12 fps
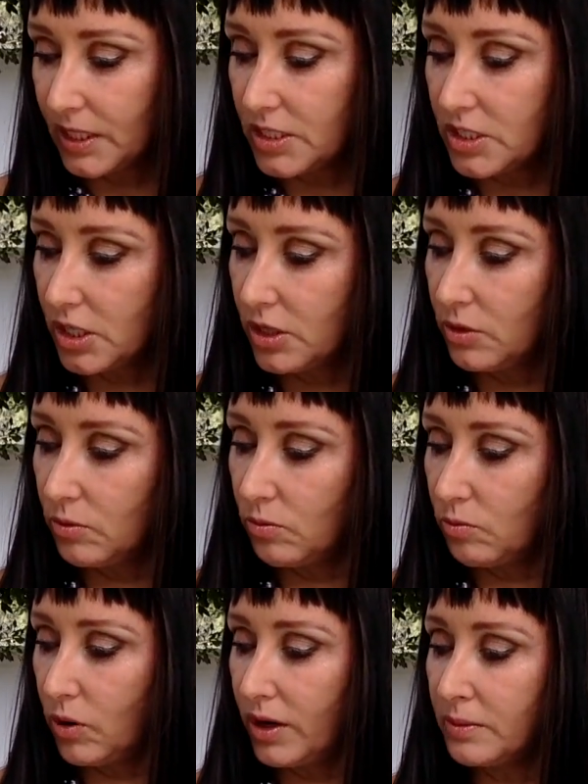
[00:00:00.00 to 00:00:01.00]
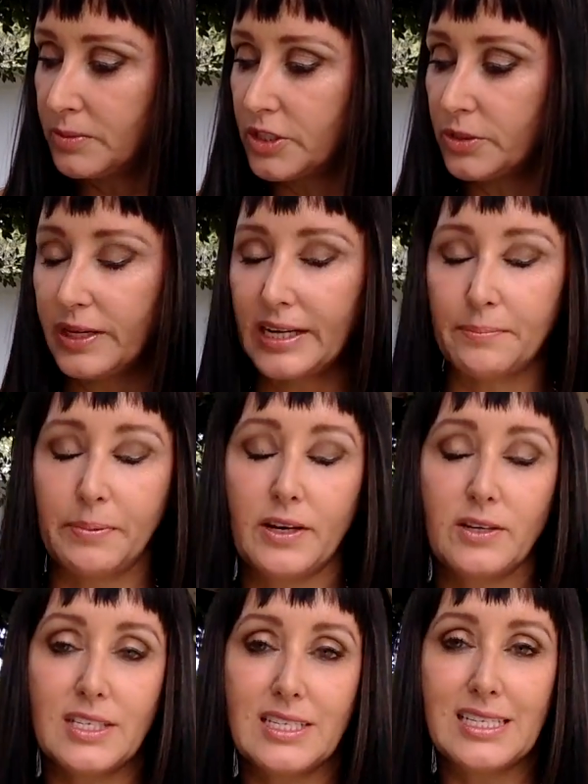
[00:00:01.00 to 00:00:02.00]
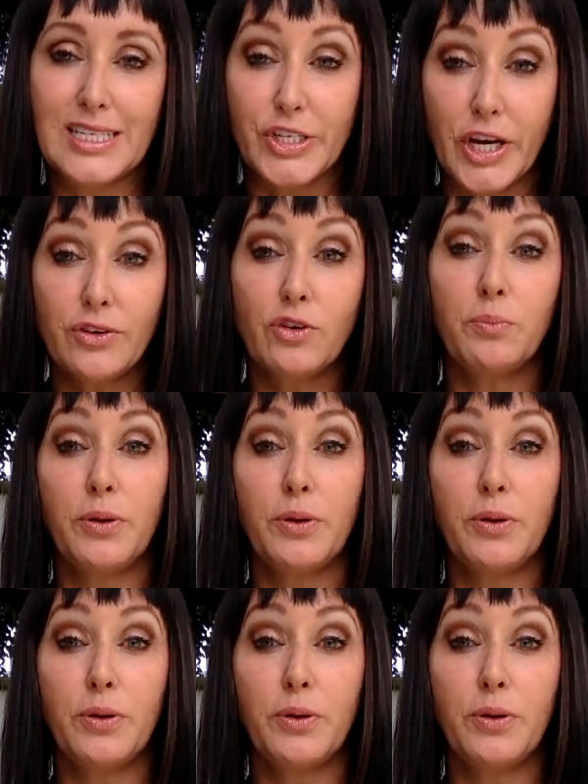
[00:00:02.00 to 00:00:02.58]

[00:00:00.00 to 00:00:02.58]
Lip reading: So what I'm doing, because it's a general